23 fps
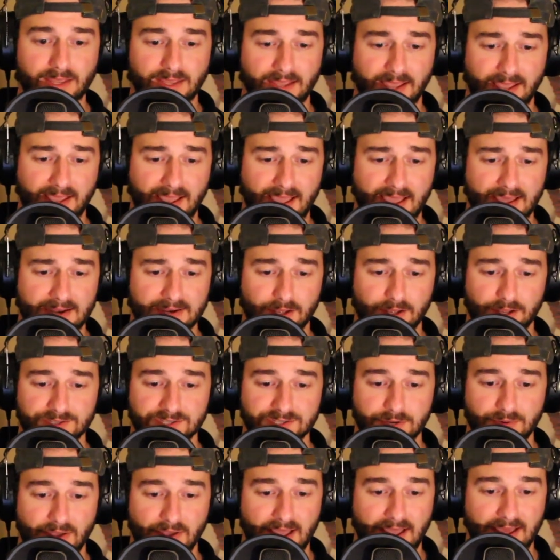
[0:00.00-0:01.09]
and
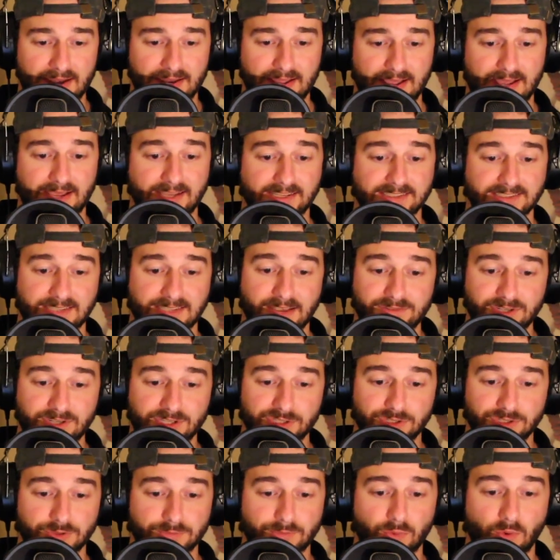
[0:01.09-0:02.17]
also had a
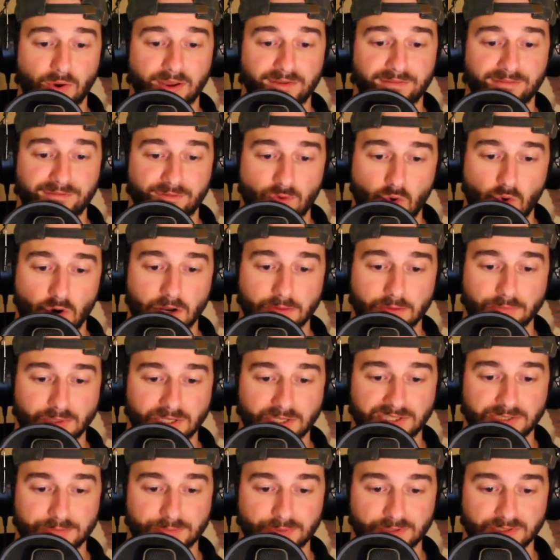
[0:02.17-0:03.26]
72.4
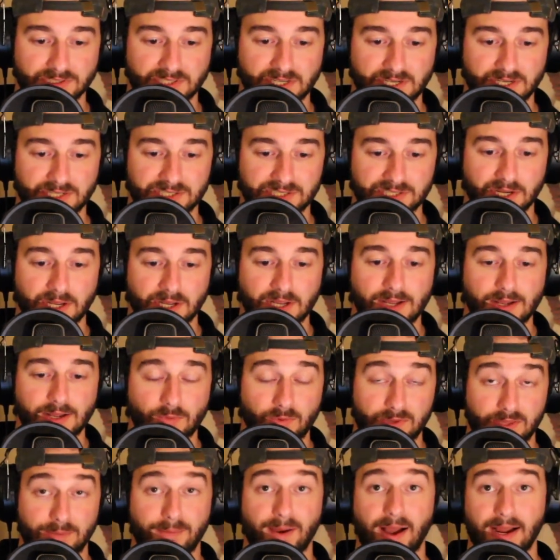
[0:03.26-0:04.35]
completion percentage
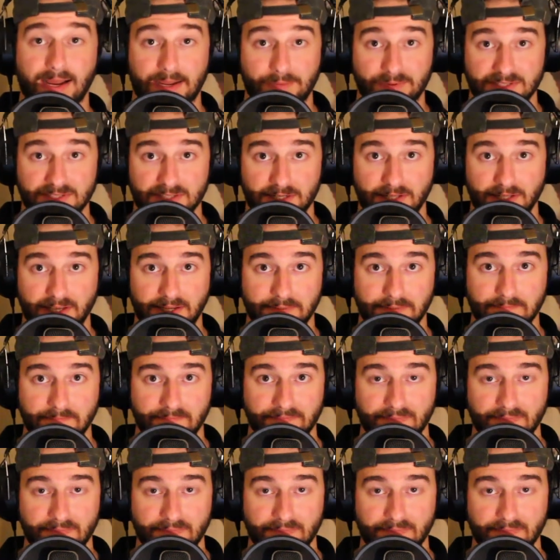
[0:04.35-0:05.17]
when the pocket was clean.